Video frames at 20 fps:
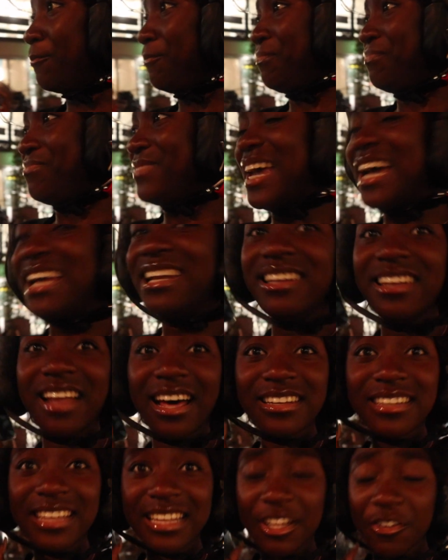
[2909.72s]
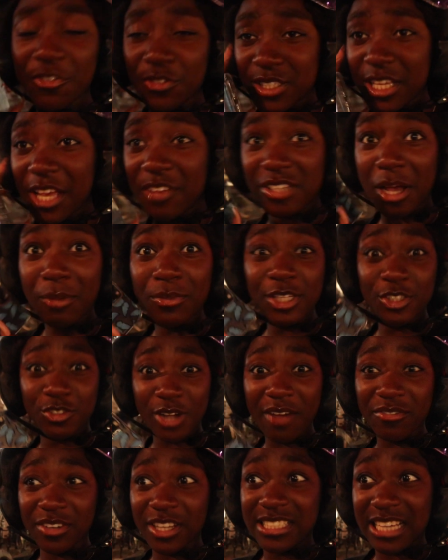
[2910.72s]
Tesla in London, if somebody's
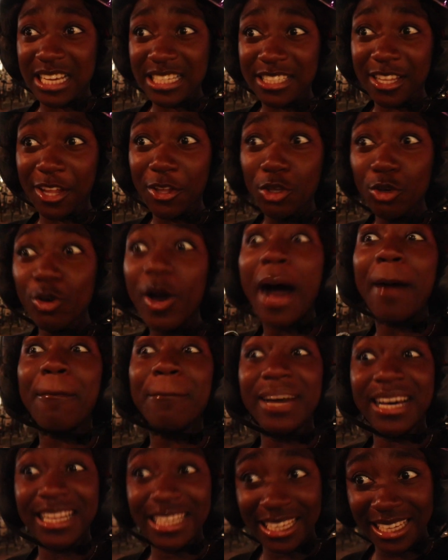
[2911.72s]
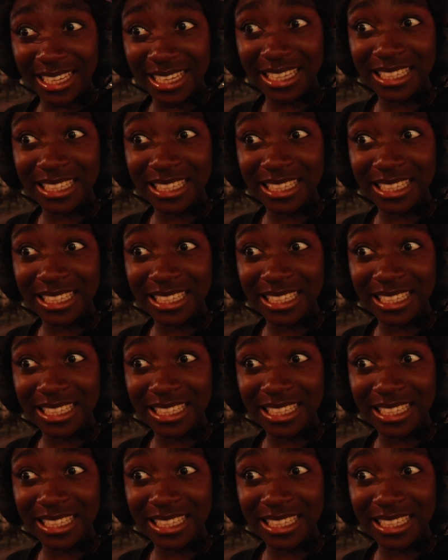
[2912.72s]
driving a Tesla, you got money.